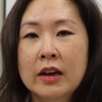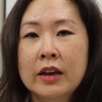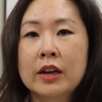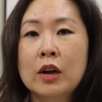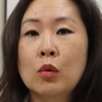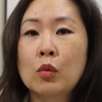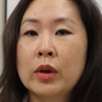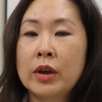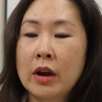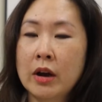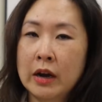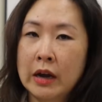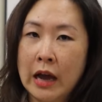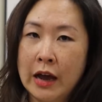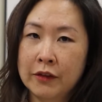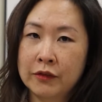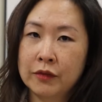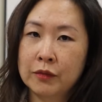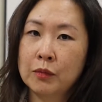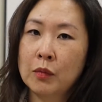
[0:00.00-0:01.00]
We
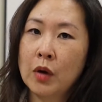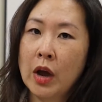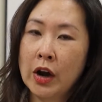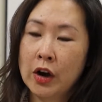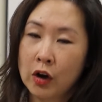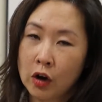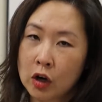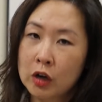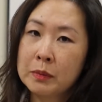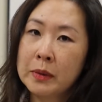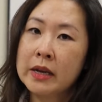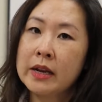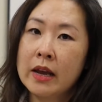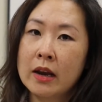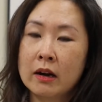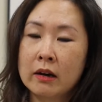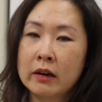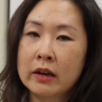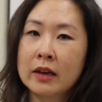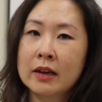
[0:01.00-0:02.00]
have urban
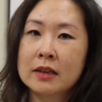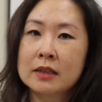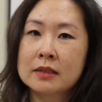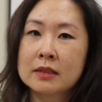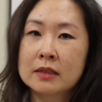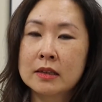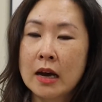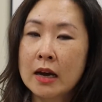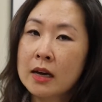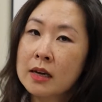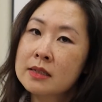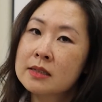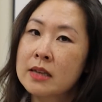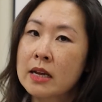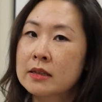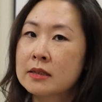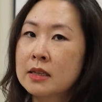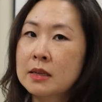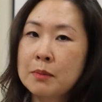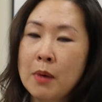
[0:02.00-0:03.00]
areas, not as
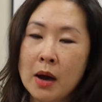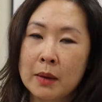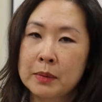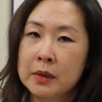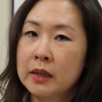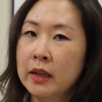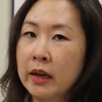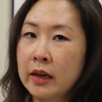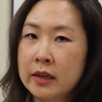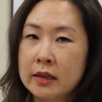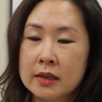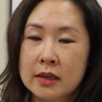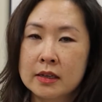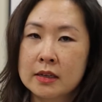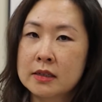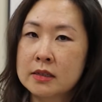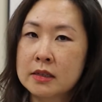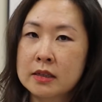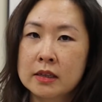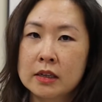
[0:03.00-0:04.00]
densely populated
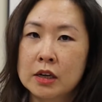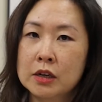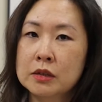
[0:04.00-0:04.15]
as